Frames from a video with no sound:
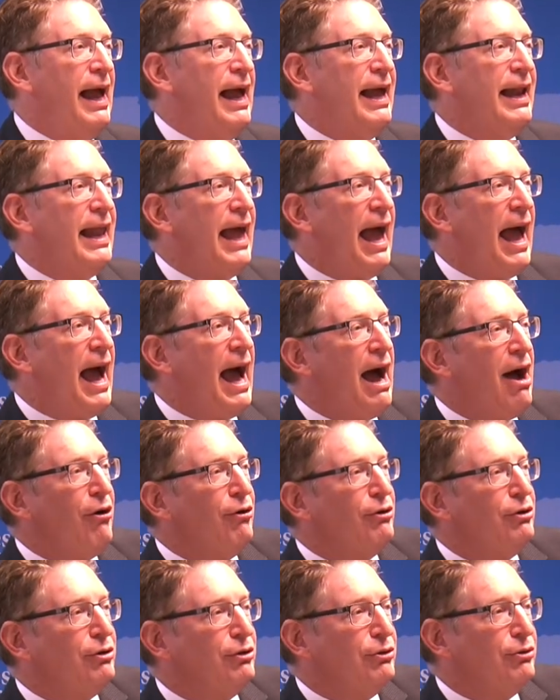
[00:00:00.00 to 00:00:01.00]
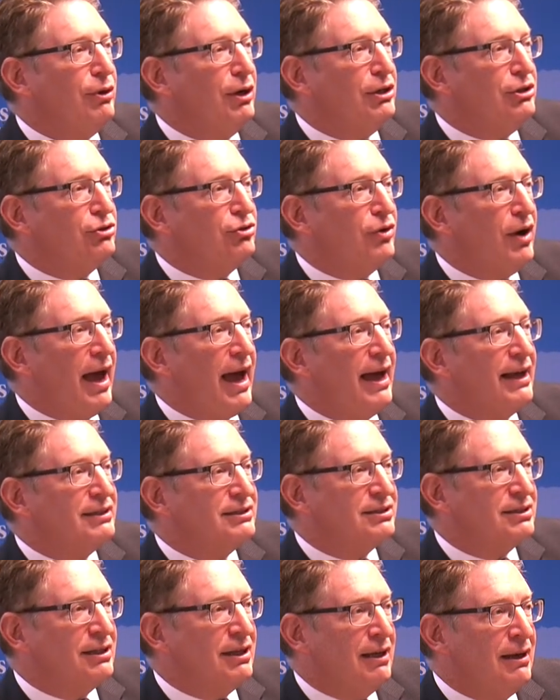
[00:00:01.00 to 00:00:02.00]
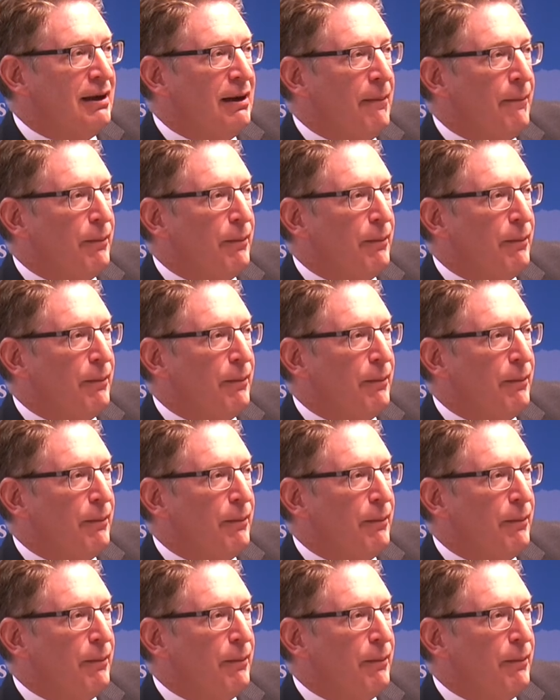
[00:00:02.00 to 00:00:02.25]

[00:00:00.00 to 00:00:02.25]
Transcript: And how to address